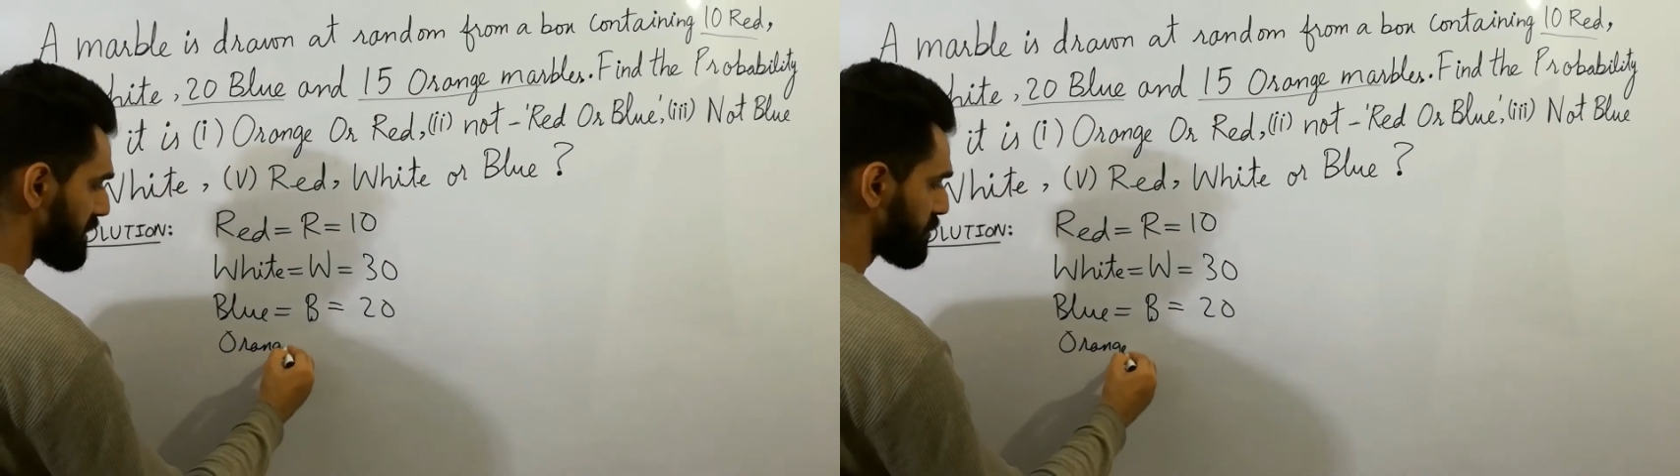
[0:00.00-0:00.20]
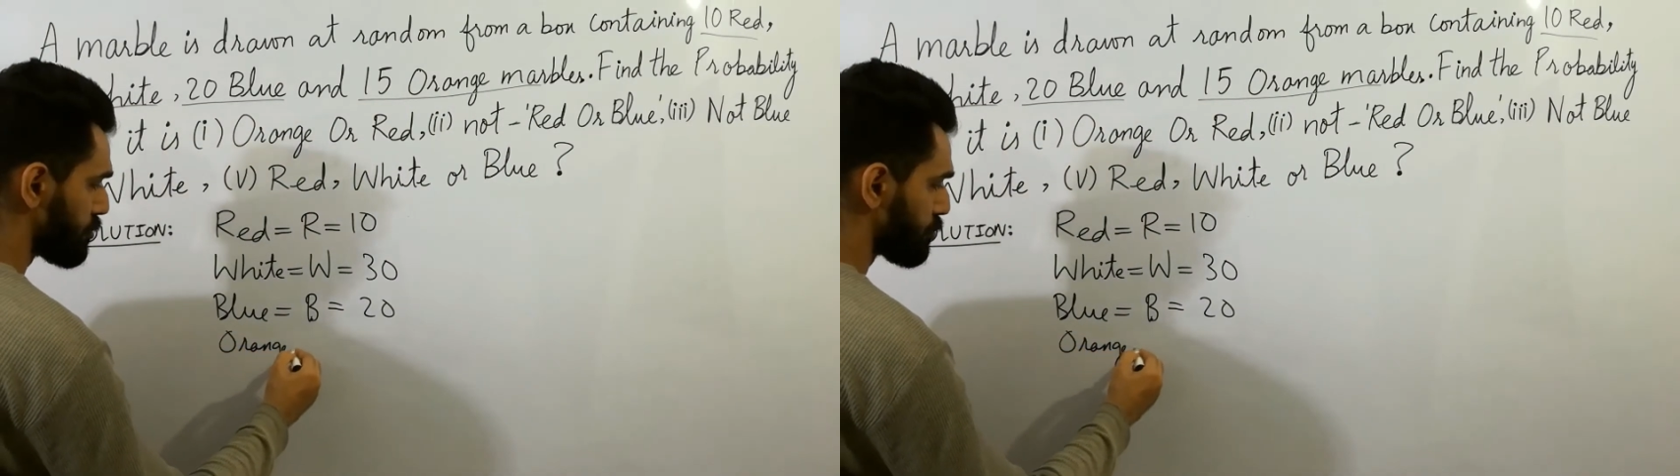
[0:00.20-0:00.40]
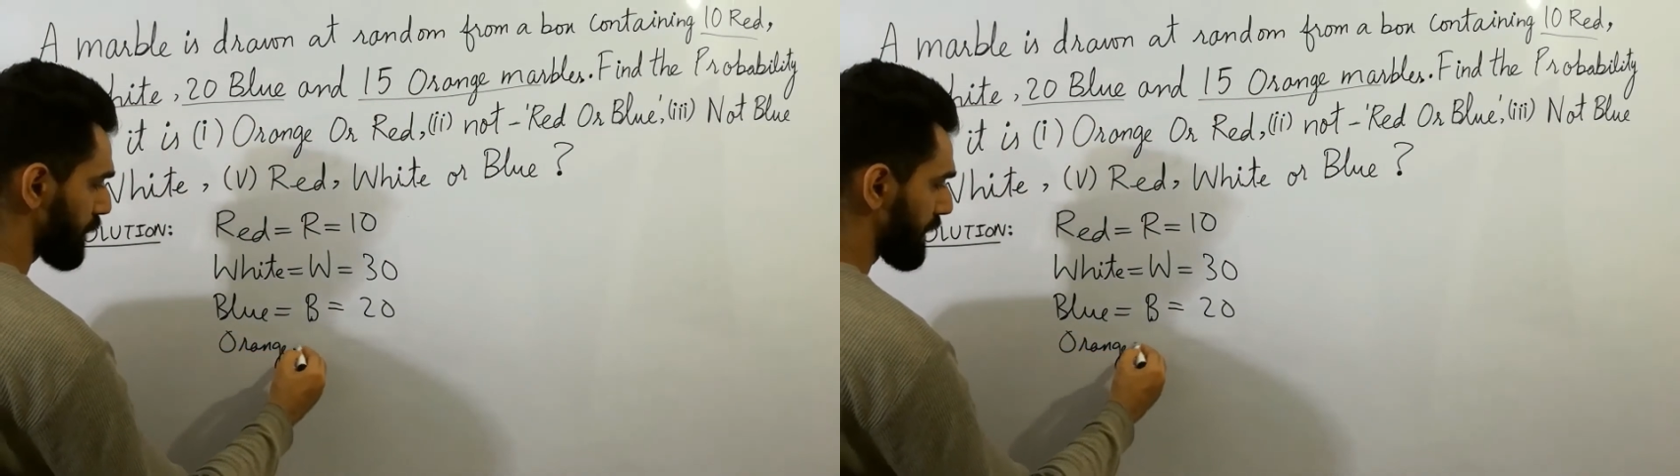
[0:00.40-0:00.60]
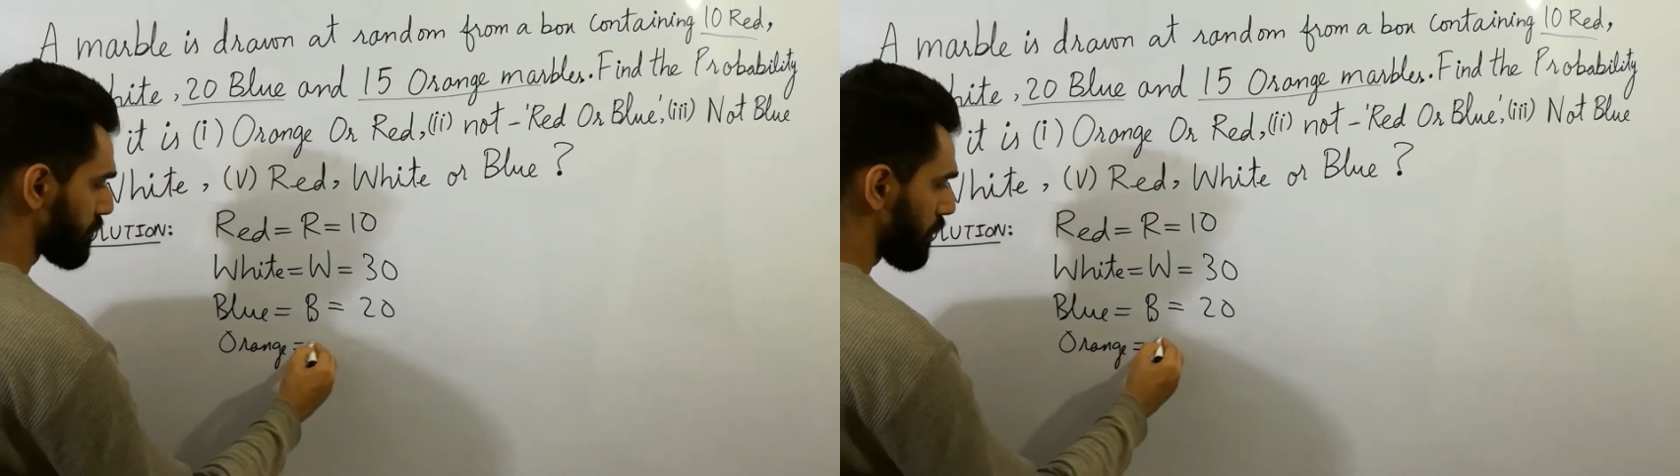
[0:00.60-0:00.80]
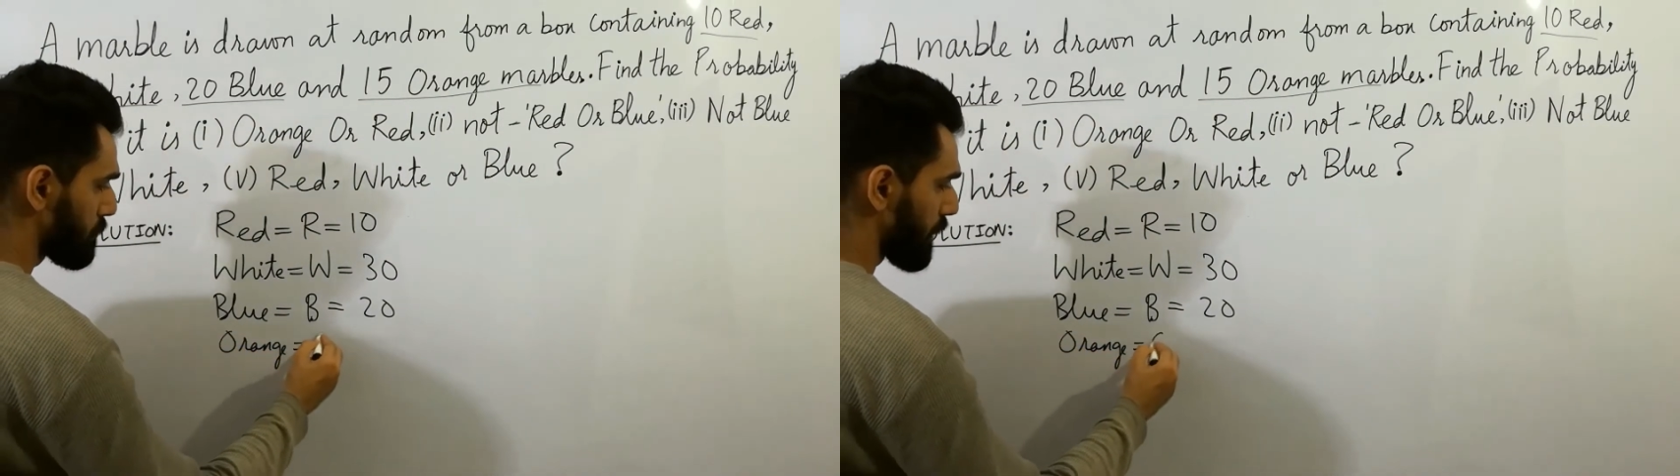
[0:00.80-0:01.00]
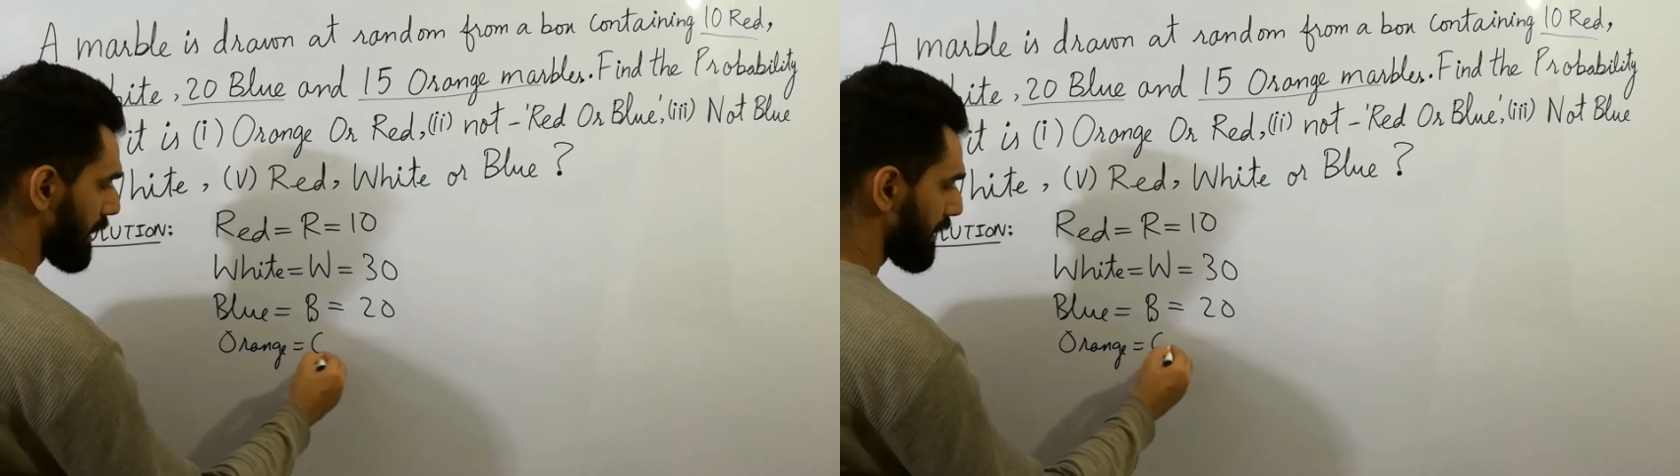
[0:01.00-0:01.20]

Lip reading: you can denote by